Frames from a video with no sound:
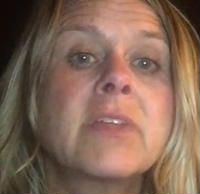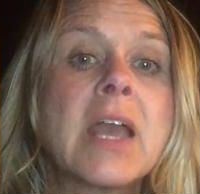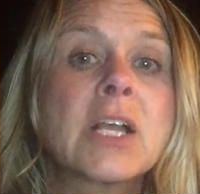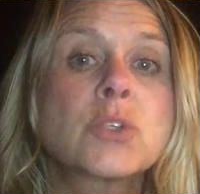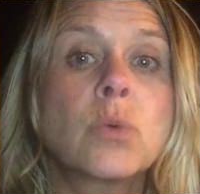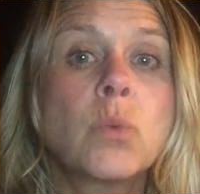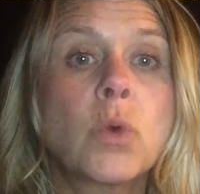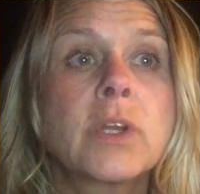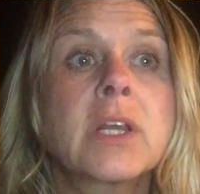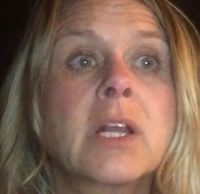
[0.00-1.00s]
actual
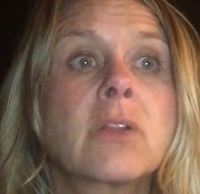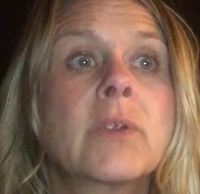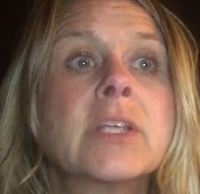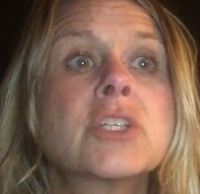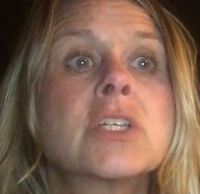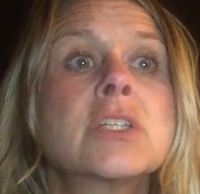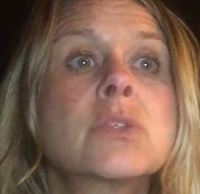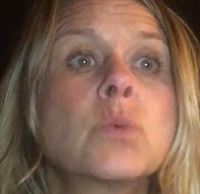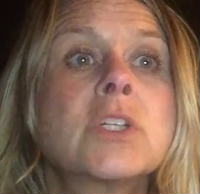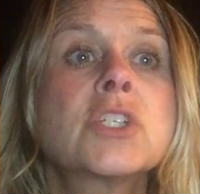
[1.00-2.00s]
war declarations,
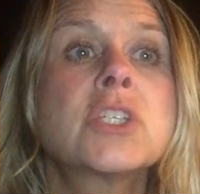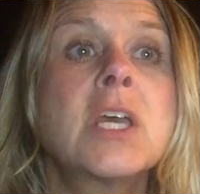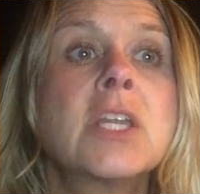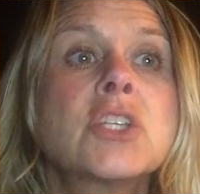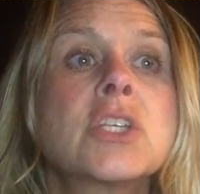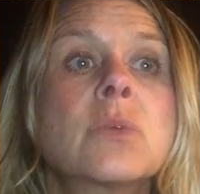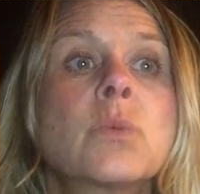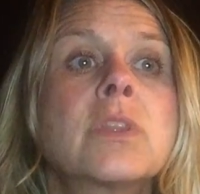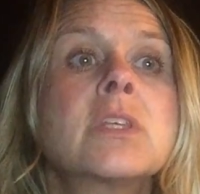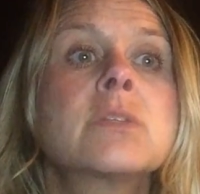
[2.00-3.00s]
which tension
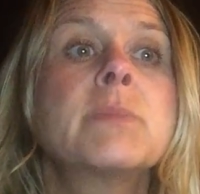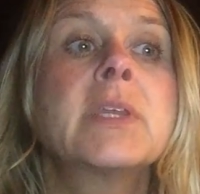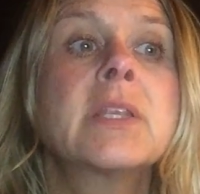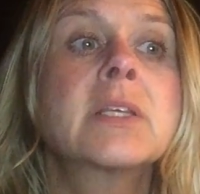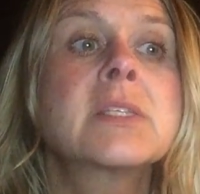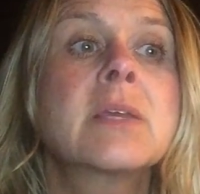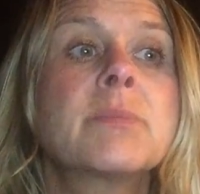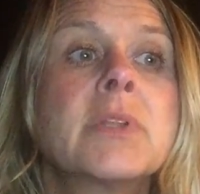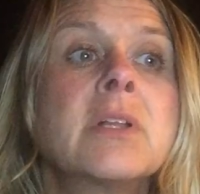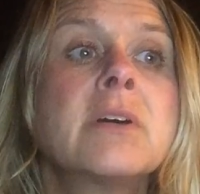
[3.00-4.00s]
would this be an
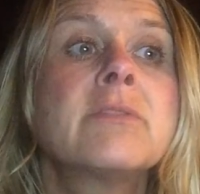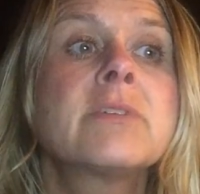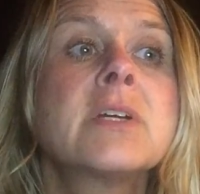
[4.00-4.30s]
example of?